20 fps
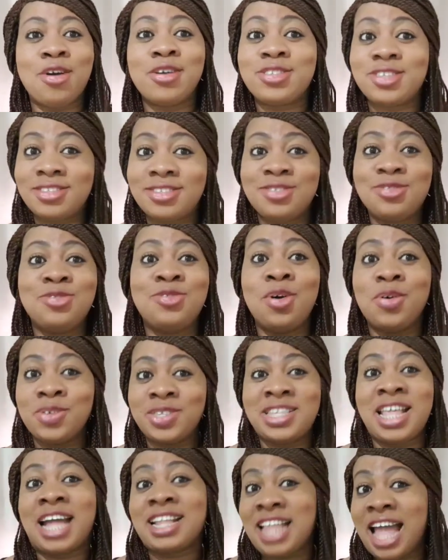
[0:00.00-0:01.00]
not
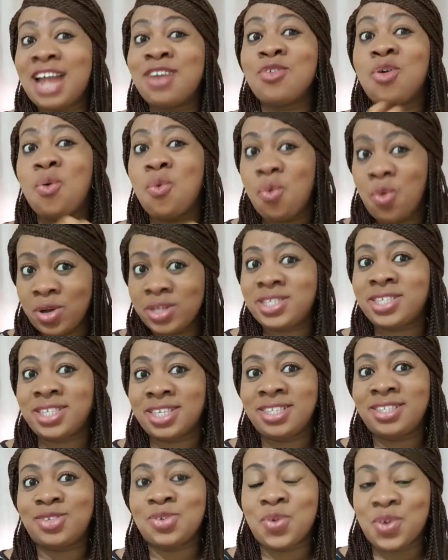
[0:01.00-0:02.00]
those that are not
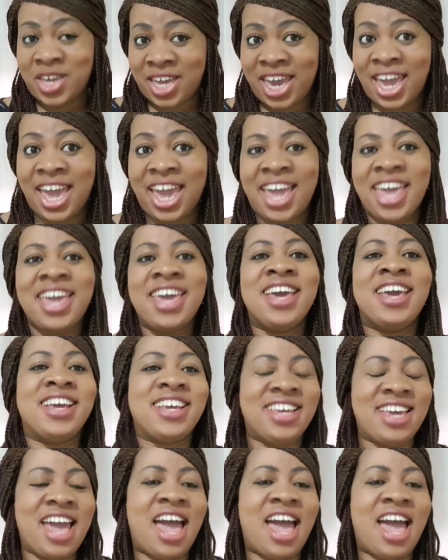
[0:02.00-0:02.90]
worth it. Okay.